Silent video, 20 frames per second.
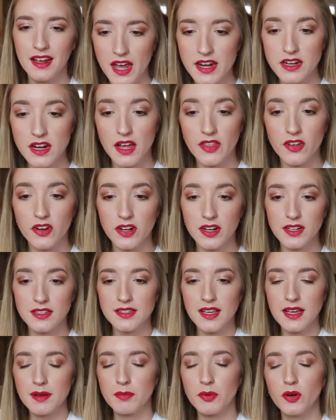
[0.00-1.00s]
Another
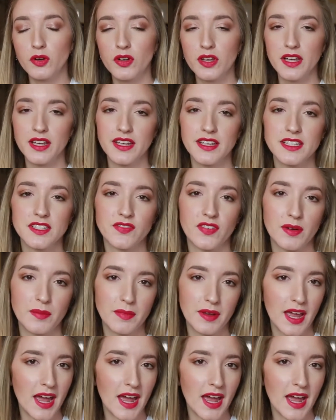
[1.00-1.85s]
example is from